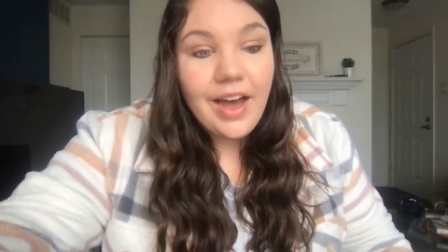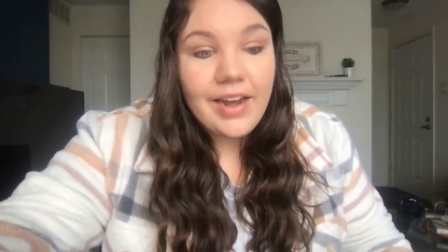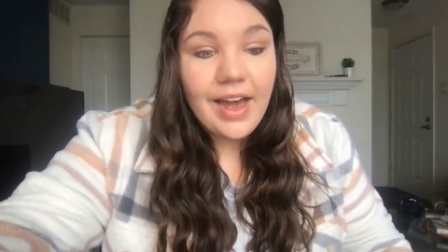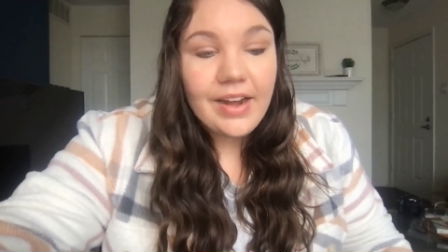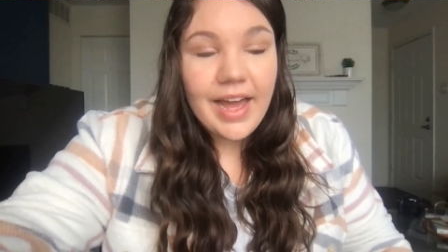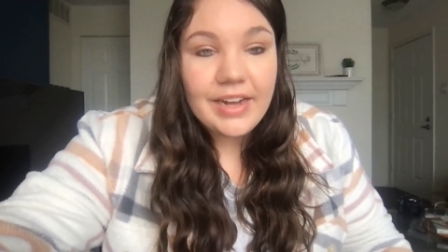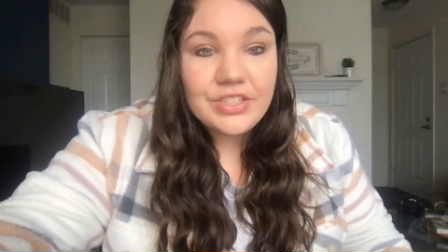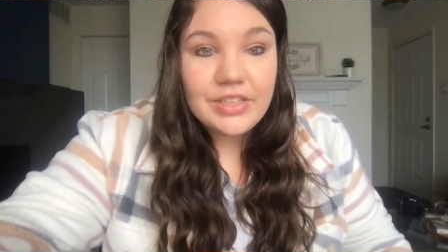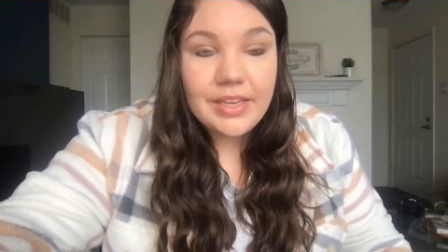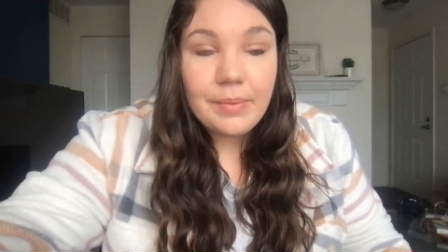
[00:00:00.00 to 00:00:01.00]
on how to
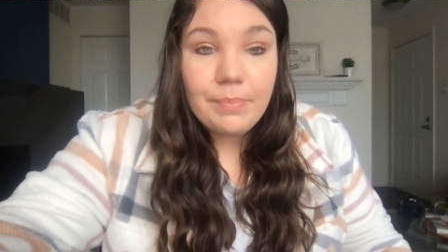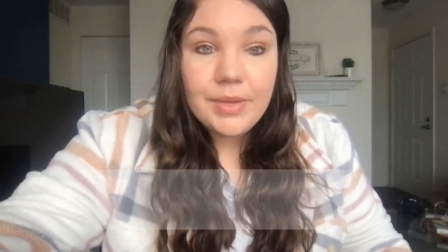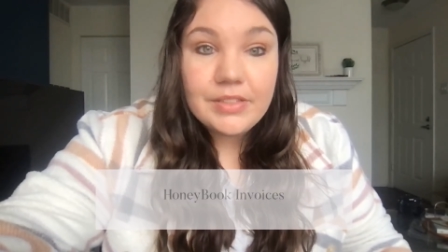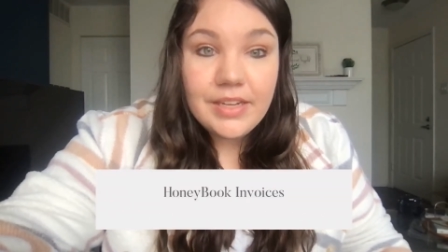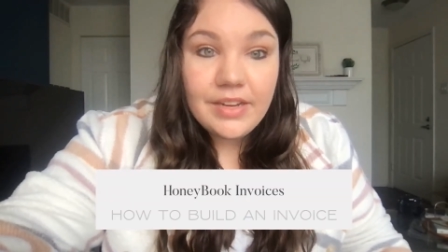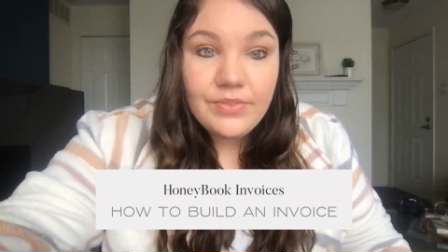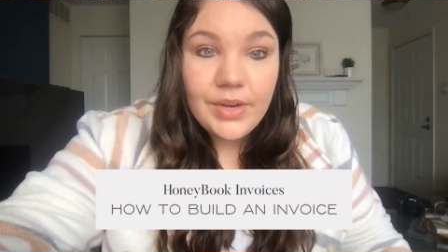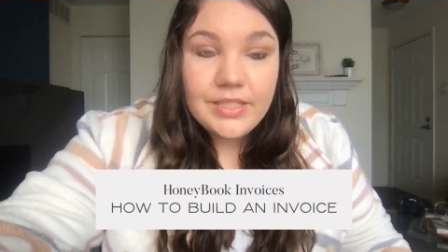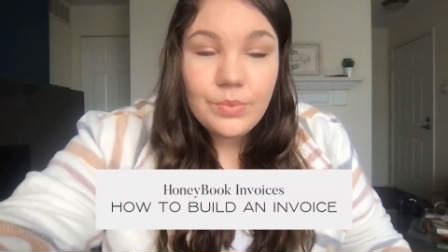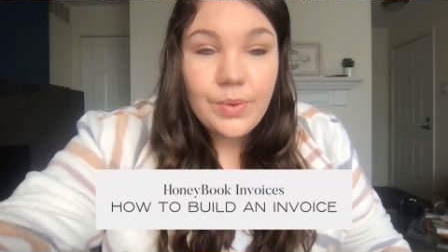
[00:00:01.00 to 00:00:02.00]
actually build an
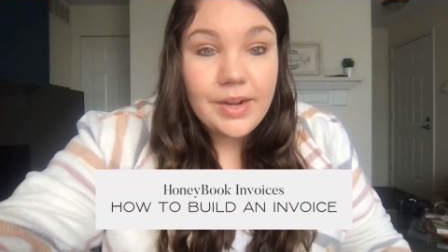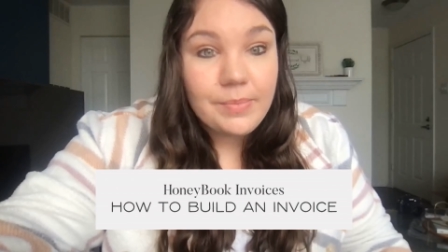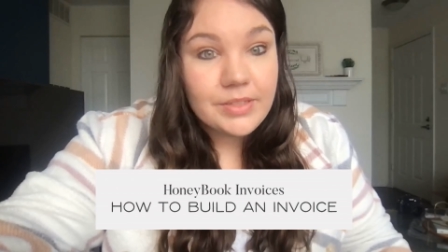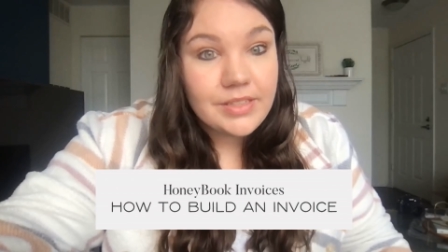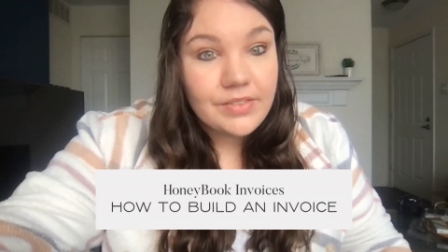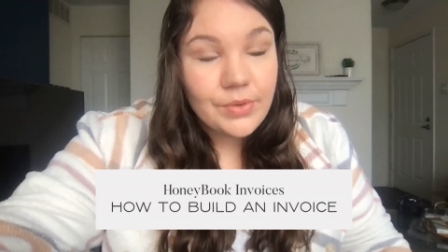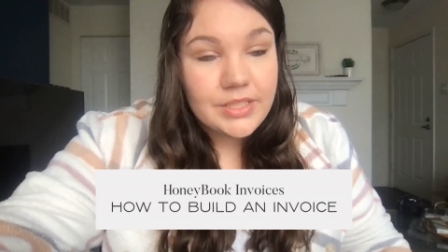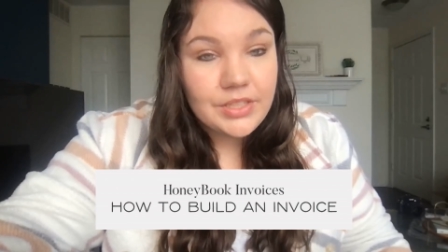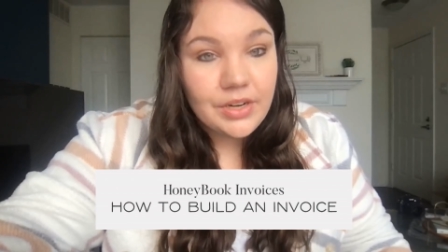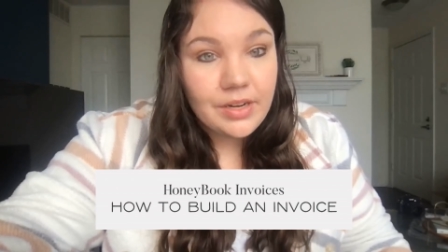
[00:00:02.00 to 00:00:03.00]
invoice, where to build an
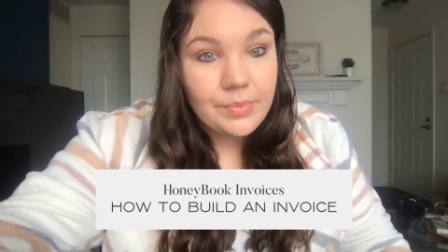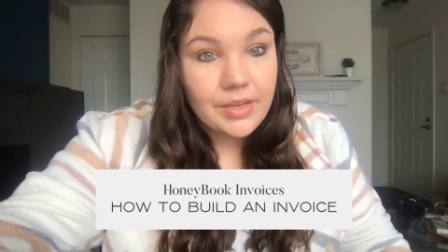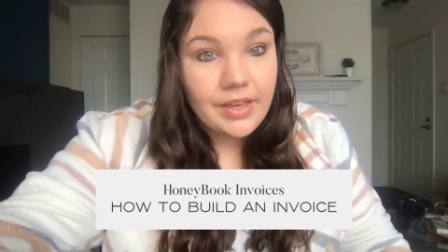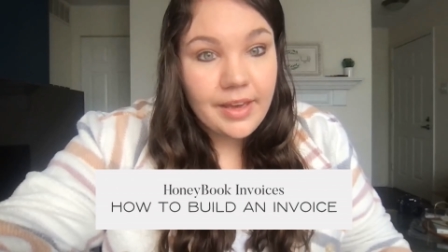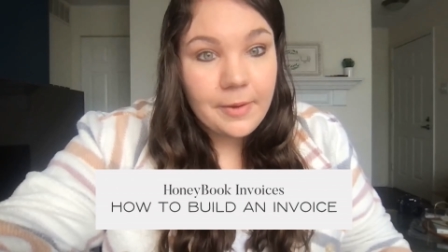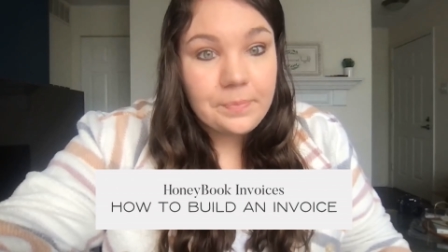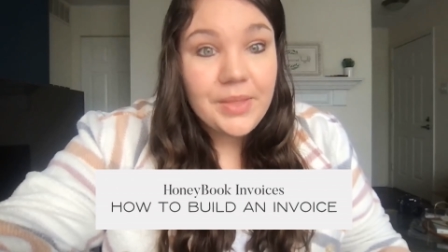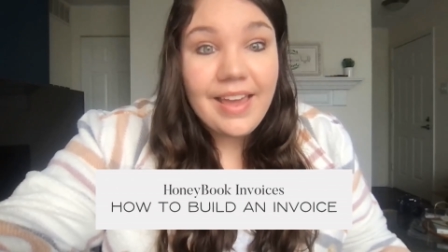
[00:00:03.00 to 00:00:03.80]
invoice in your HoneyBook account,